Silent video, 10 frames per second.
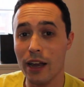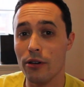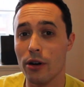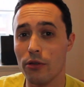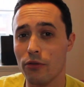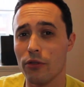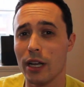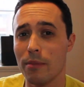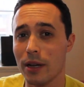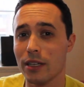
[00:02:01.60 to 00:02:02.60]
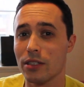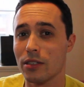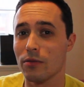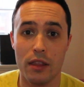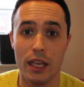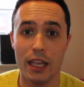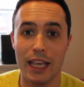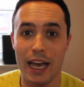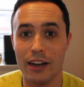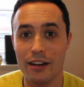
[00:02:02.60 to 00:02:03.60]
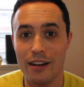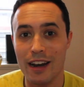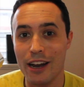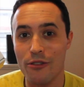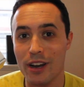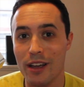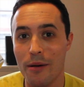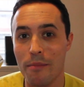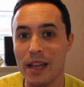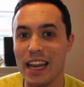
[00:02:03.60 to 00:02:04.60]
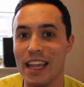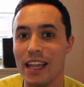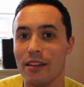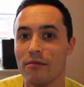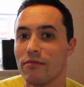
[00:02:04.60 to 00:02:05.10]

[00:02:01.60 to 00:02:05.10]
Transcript: Hero 3 Plus, the Canon Legria Mini